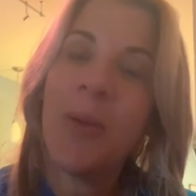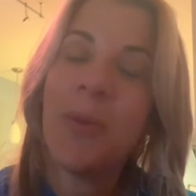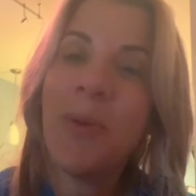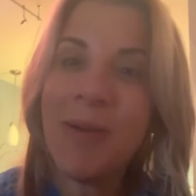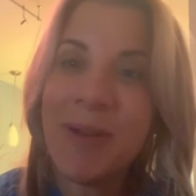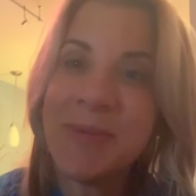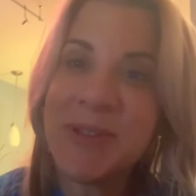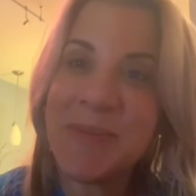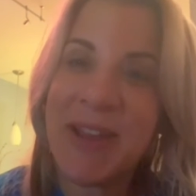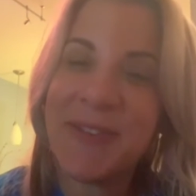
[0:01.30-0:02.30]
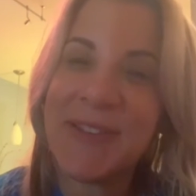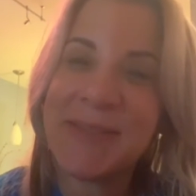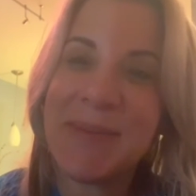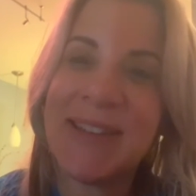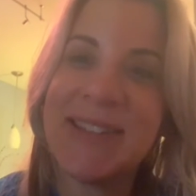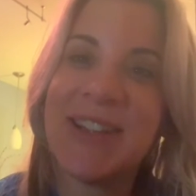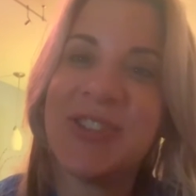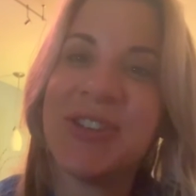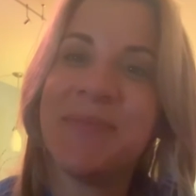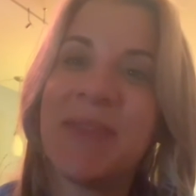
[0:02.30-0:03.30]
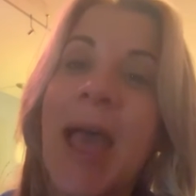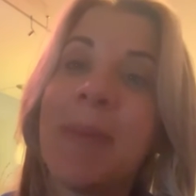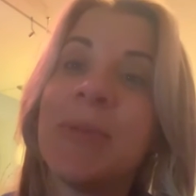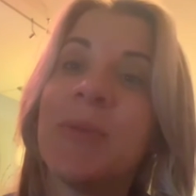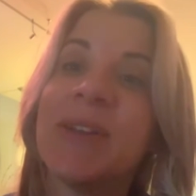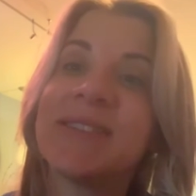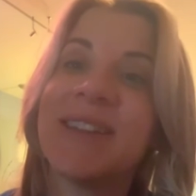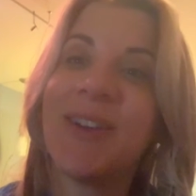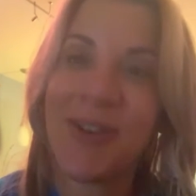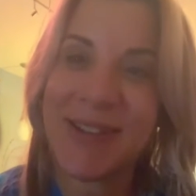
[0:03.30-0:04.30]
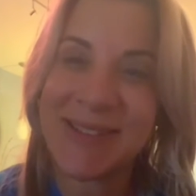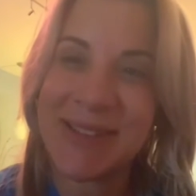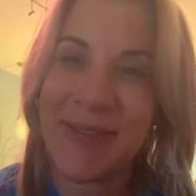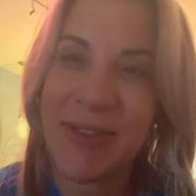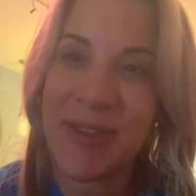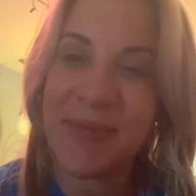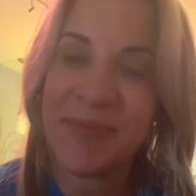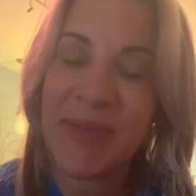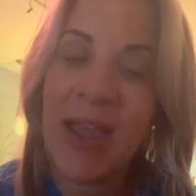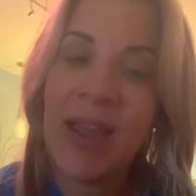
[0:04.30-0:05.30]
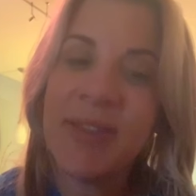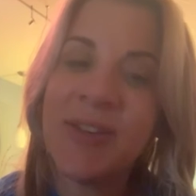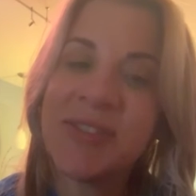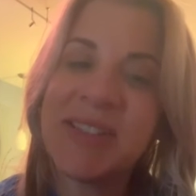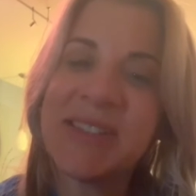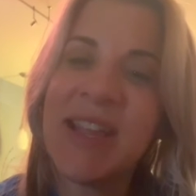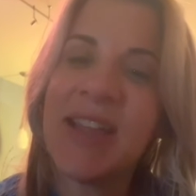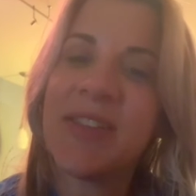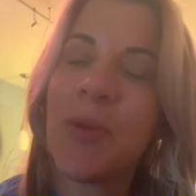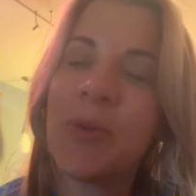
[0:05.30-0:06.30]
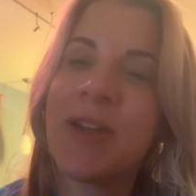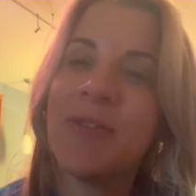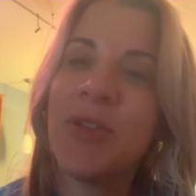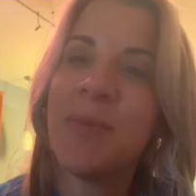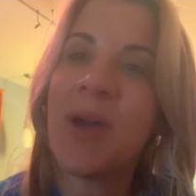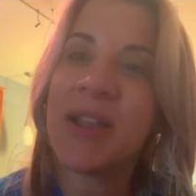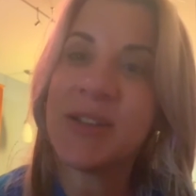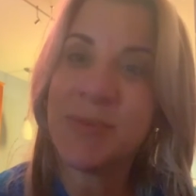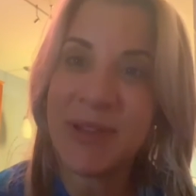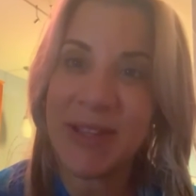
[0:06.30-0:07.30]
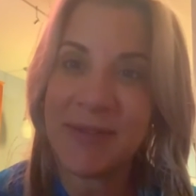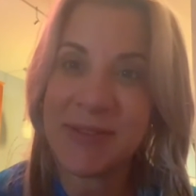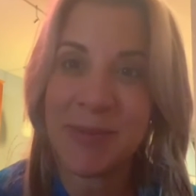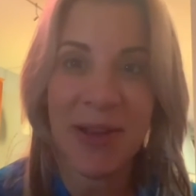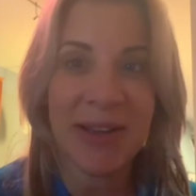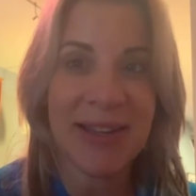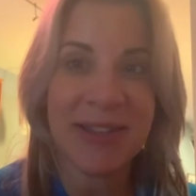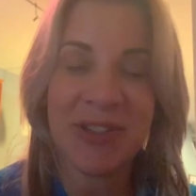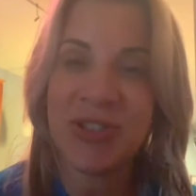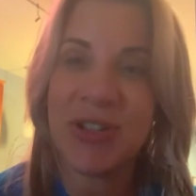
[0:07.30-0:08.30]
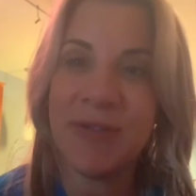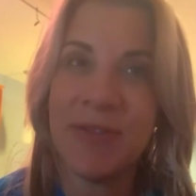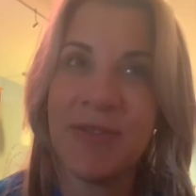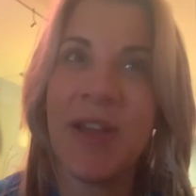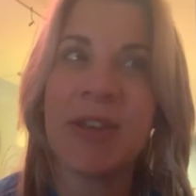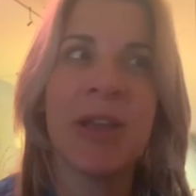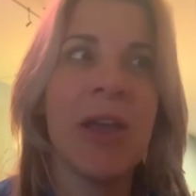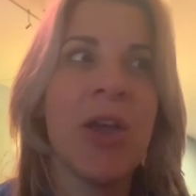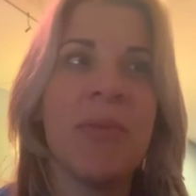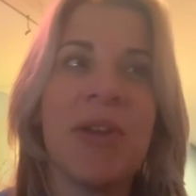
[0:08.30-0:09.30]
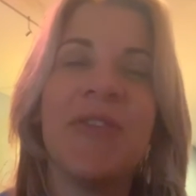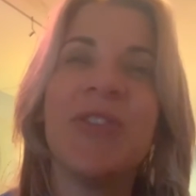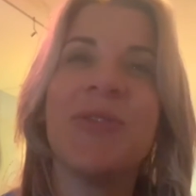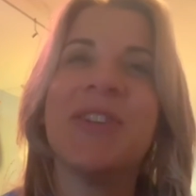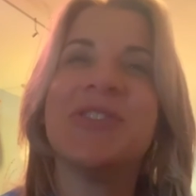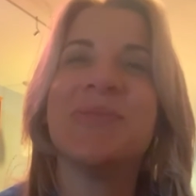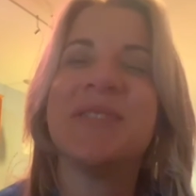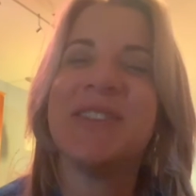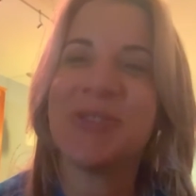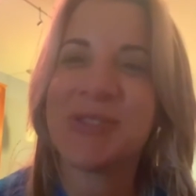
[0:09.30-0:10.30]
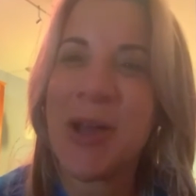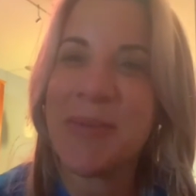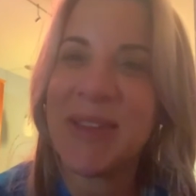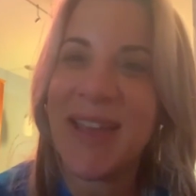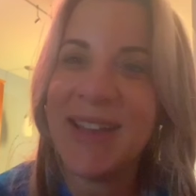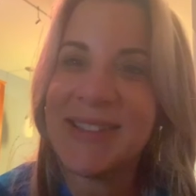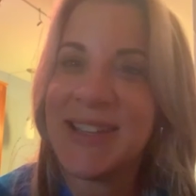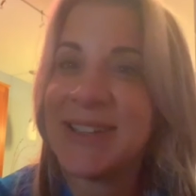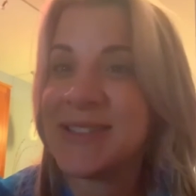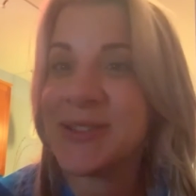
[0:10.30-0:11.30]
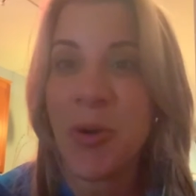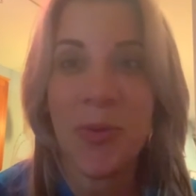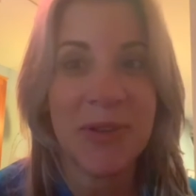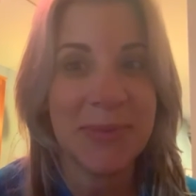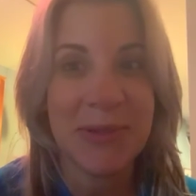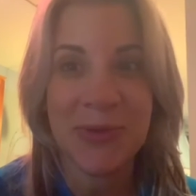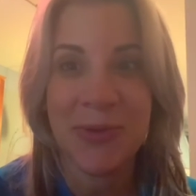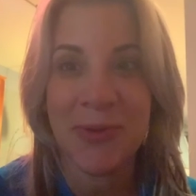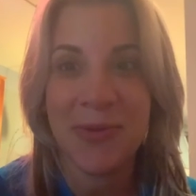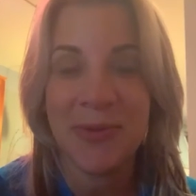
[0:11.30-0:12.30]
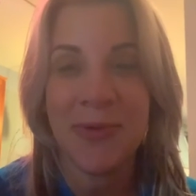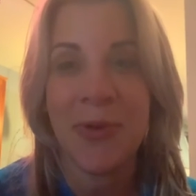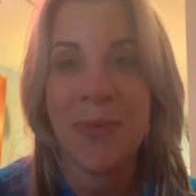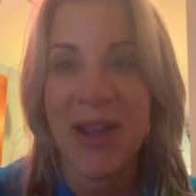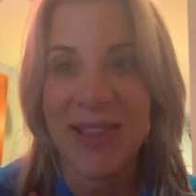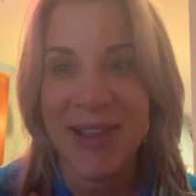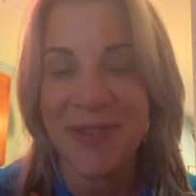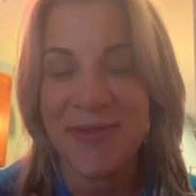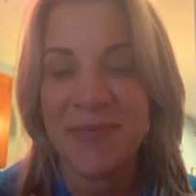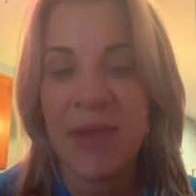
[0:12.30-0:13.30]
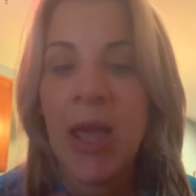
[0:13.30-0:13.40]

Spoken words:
Welcome to Manifest Meditation. Happy Wednesday, August 7th. There's a saying that whatever the mind believes, the body can achieve. In fact, my 5th grade gym teacher taught me that, and it's always been true for my life.